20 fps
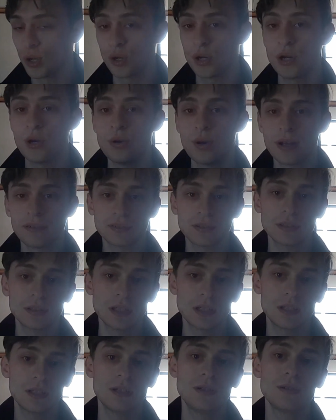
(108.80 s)
Whoever
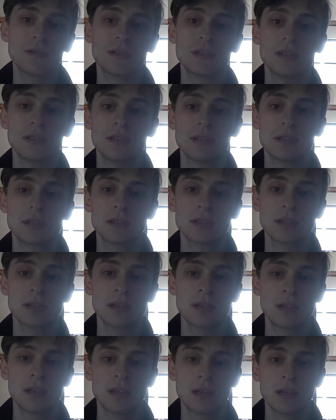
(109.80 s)
deduces
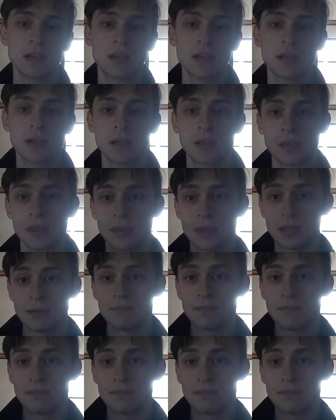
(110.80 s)
the